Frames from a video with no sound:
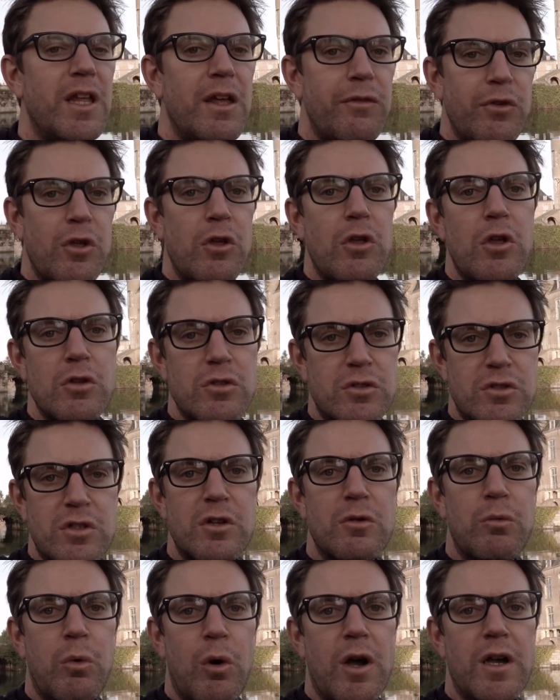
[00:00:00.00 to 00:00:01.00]
if you use
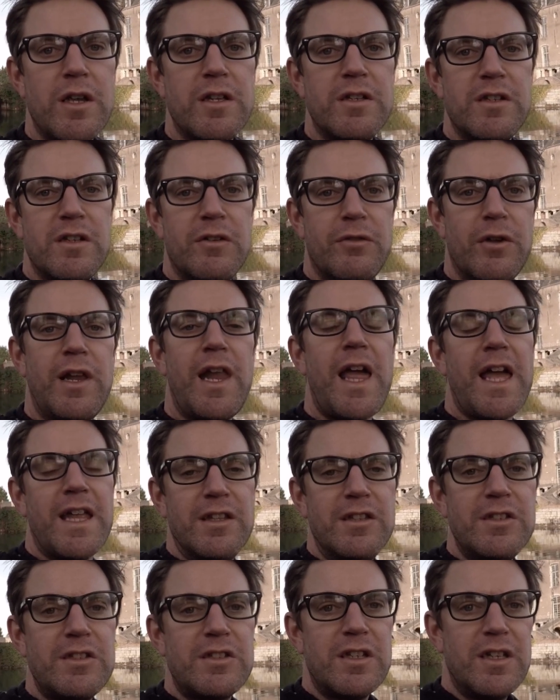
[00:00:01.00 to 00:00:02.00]
too wide of a
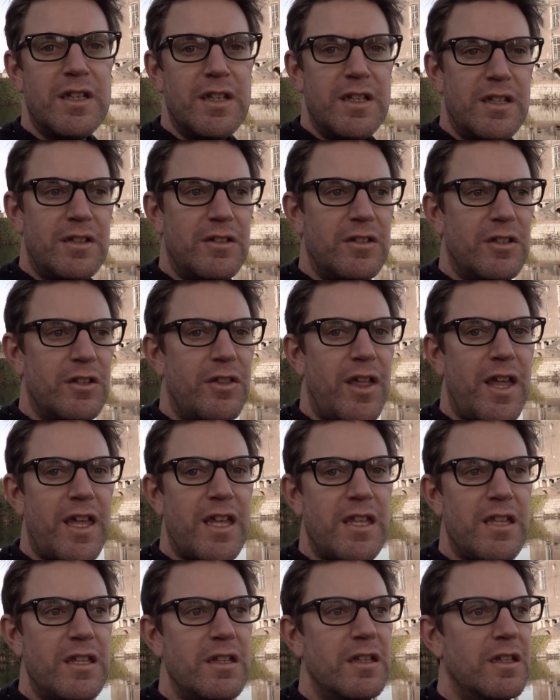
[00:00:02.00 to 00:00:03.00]
lens, that
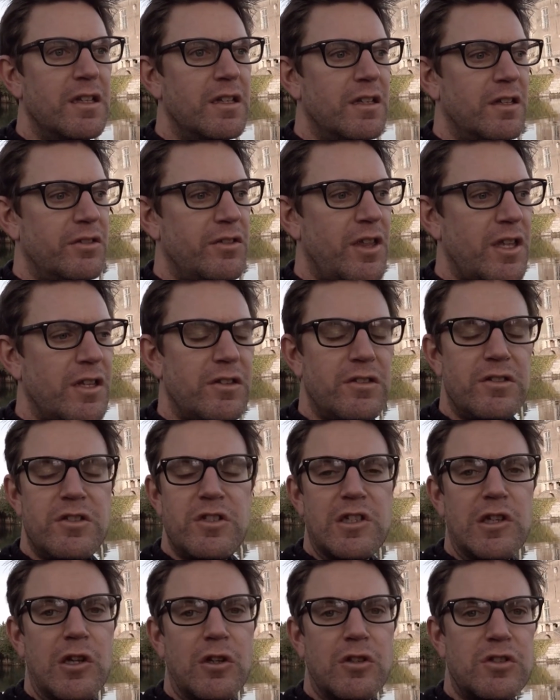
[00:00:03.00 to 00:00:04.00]
they then
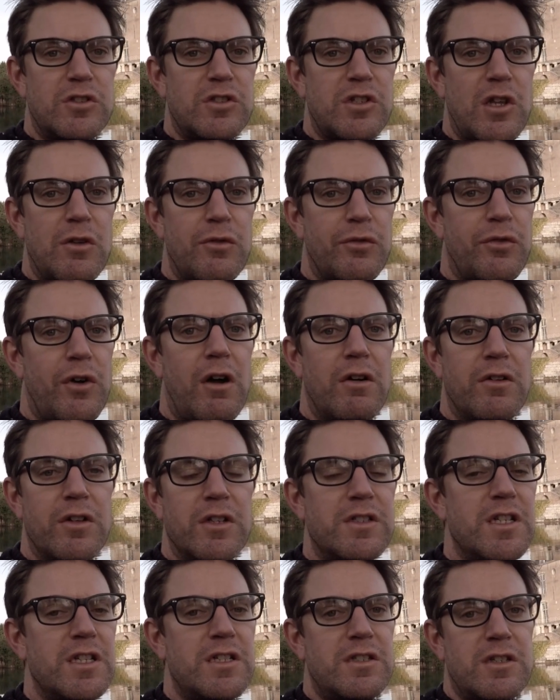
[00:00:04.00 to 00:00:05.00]
just look so far in
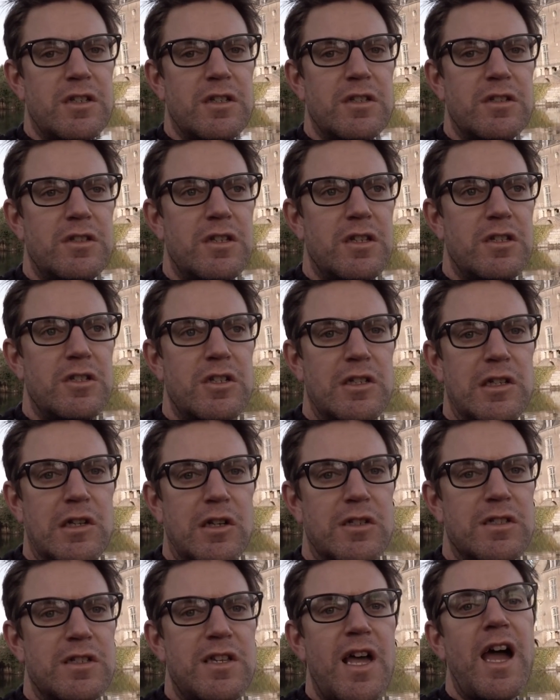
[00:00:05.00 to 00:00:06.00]
the distance, it just
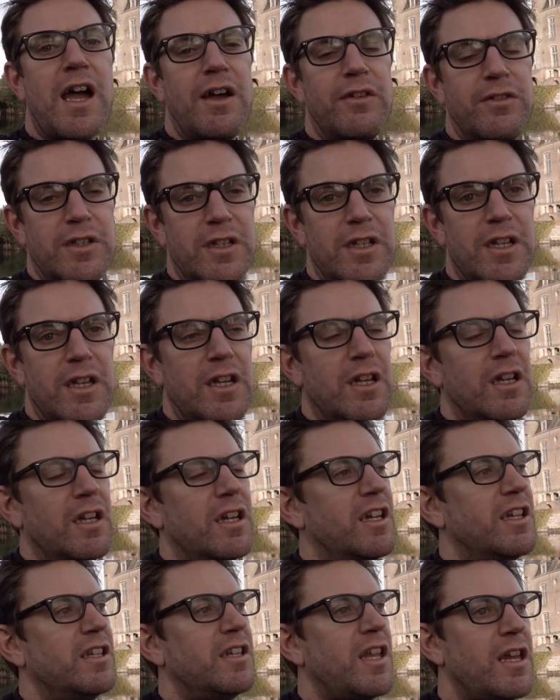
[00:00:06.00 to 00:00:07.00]
looks daft.
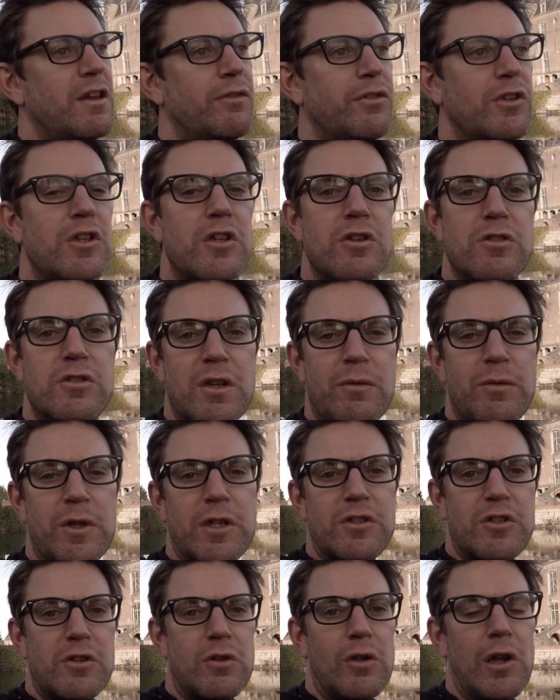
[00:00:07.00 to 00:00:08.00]
And then if you use
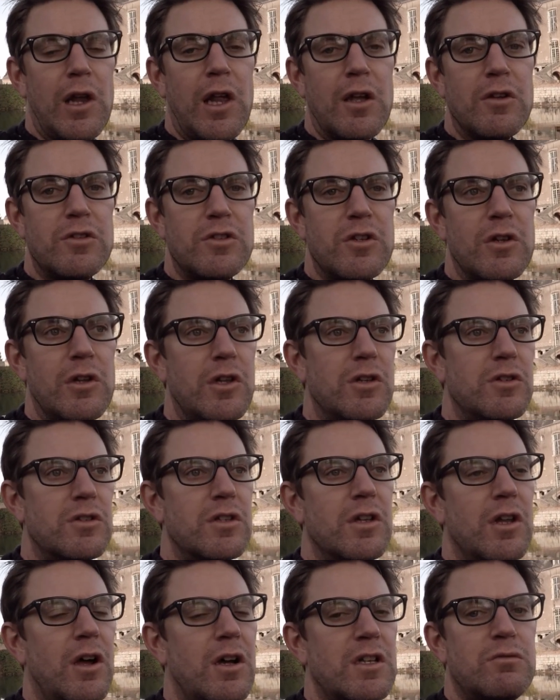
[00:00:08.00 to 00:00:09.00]
something too close, you
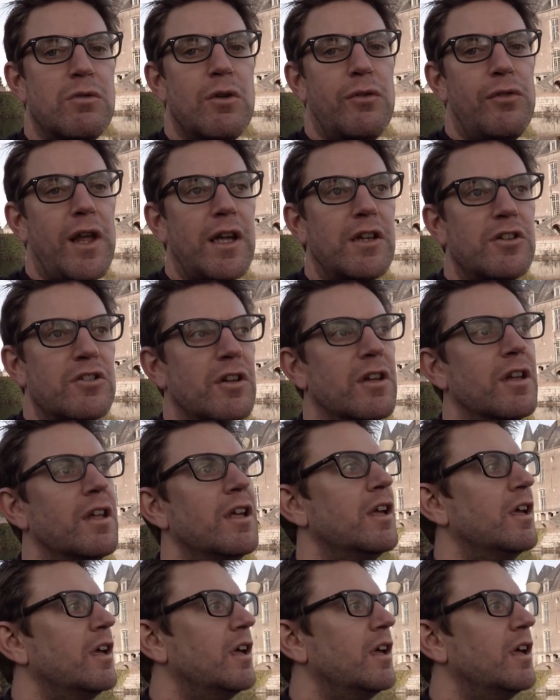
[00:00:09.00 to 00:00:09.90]
lose the nice reflection.